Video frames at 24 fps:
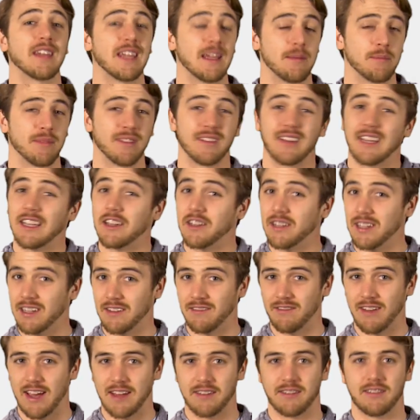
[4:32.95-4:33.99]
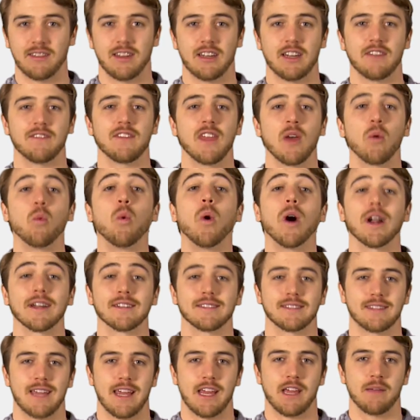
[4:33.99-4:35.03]
teams need to invest in if they
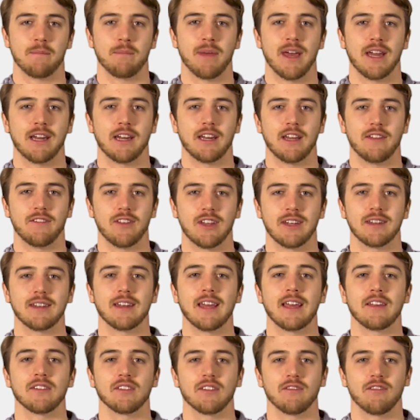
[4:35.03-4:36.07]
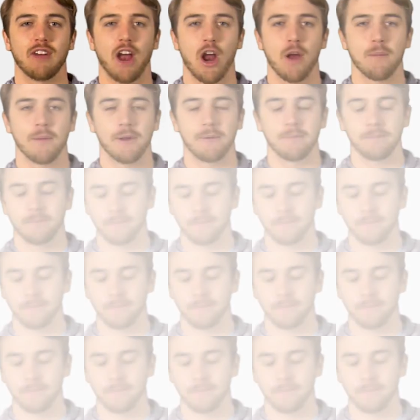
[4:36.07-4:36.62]
wanna stay competitive in today's environment.